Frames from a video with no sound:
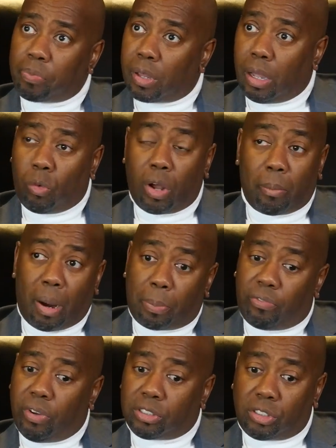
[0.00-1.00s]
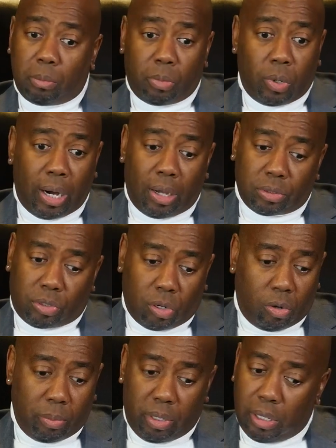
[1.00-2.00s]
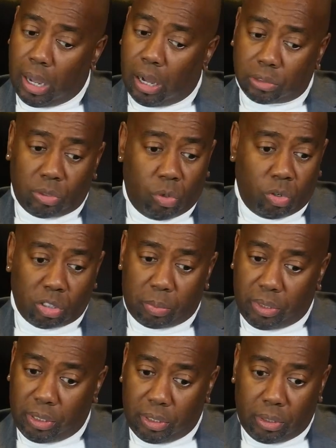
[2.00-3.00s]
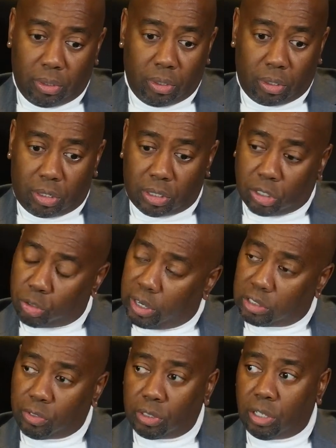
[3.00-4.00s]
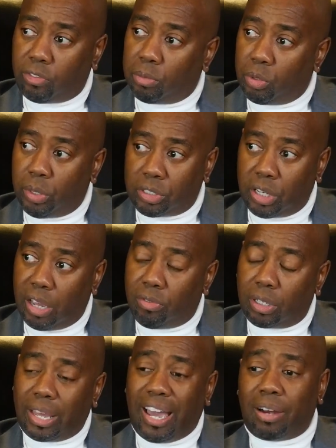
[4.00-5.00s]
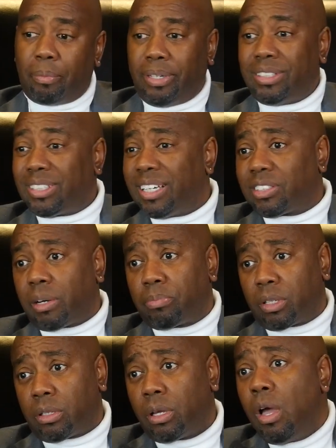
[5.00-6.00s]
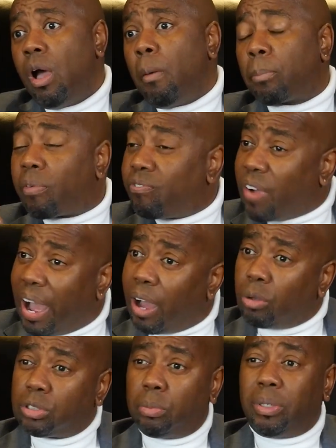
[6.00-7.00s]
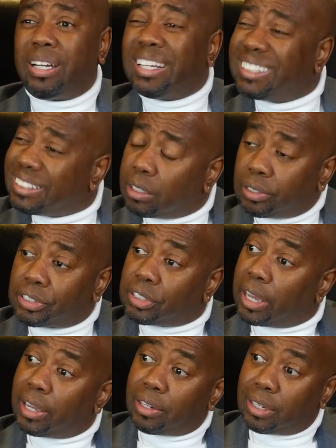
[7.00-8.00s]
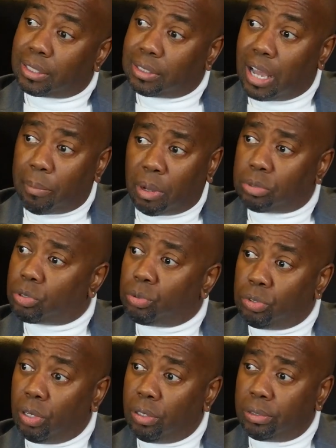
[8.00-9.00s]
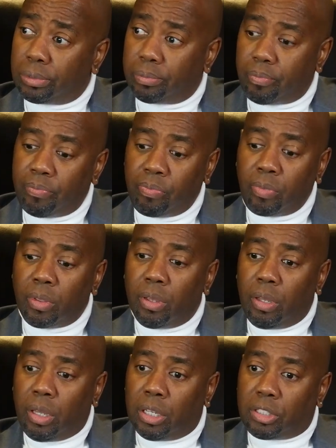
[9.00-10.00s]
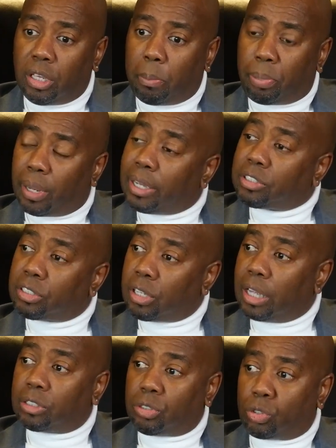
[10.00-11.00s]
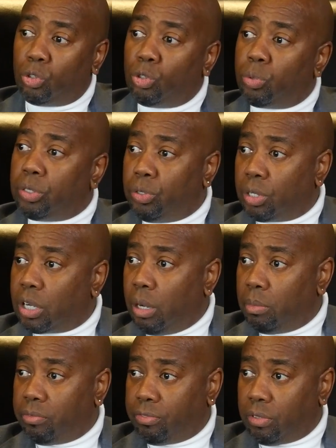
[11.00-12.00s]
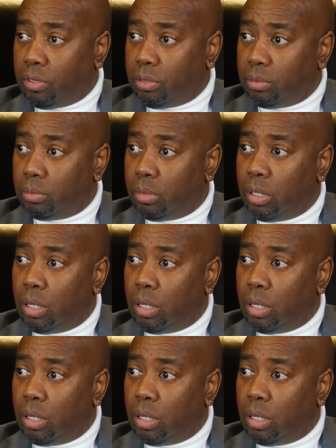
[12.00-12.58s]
Like one of my professors at Morehouse told me, Alton Hornsby, because I transferred there from the U.S. Naval Academy, he said something profound to me that I didn't understand at that time. I was too young. He said, places like the school where you're coming from,